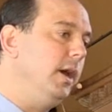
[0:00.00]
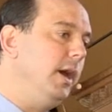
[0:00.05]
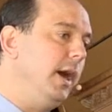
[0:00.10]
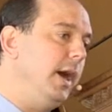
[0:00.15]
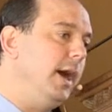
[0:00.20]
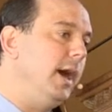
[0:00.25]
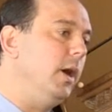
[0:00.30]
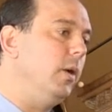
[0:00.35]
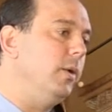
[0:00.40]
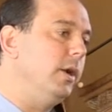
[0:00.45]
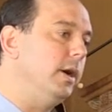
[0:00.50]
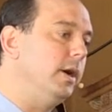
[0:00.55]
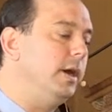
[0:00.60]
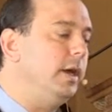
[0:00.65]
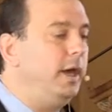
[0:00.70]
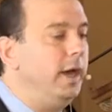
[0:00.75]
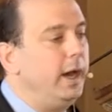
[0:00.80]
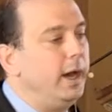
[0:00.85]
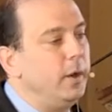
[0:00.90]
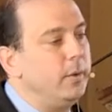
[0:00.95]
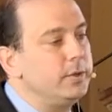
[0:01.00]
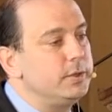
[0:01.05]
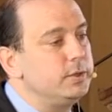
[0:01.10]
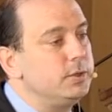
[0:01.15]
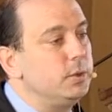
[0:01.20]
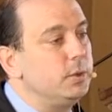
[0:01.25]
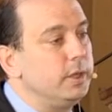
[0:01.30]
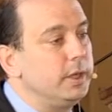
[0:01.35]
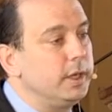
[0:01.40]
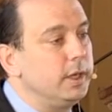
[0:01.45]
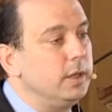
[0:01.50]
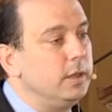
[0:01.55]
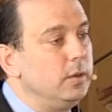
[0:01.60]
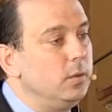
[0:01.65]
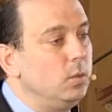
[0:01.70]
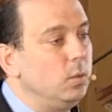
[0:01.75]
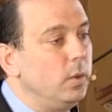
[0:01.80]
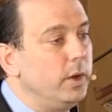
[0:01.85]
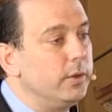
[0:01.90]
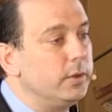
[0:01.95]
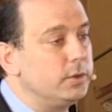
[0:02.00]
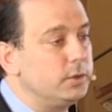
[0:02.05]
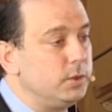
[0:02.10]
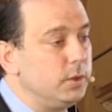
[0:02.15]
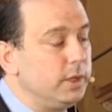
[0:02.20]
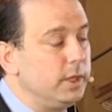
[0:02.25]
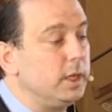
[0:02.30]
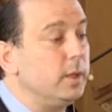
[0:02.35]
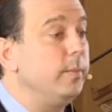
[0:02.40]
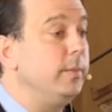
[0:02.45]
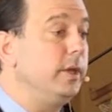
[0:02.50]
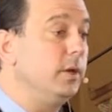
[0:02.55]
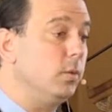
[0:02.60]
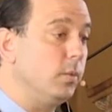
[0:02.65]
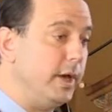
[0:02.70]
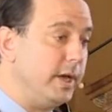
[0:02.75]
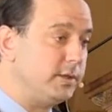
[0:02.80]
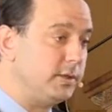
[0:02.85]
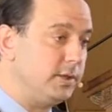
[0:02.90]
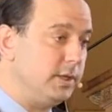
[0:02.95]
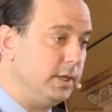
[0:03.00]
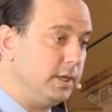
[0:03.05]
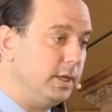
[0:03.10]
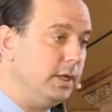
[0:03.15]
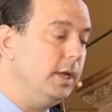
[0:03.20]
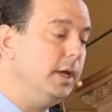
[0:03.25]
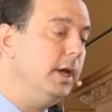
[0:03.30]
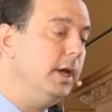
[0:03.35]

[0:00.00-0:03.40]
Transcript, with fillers: how, a, how a student can, whether a student can be arrested.